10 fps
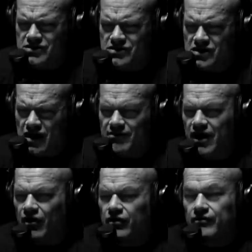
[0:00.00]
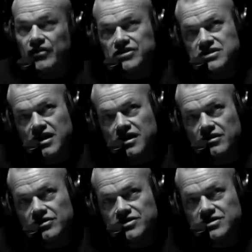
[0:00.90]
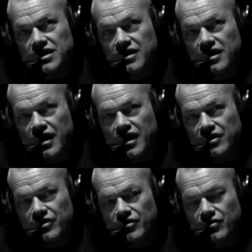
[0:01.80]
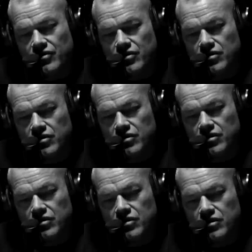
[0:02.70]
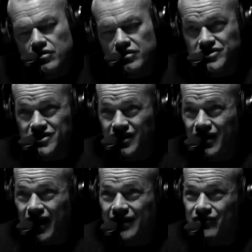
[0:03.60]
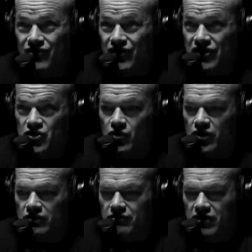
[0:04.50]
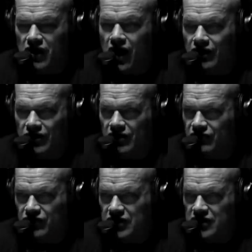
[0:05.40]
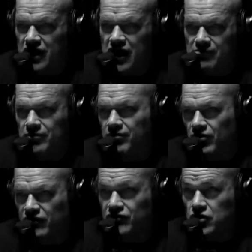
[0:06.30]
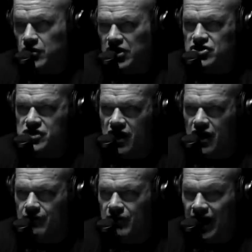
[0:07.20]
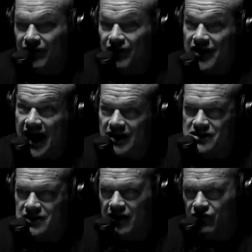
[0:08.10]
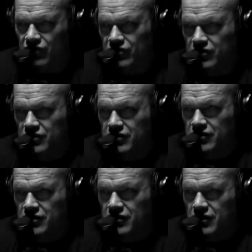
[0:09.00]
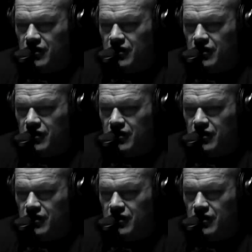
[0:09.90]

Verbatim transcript: there's time now let's say let's say echo let's say i didn't think you were cognitively capable of doing a job at the next level mm -hmm.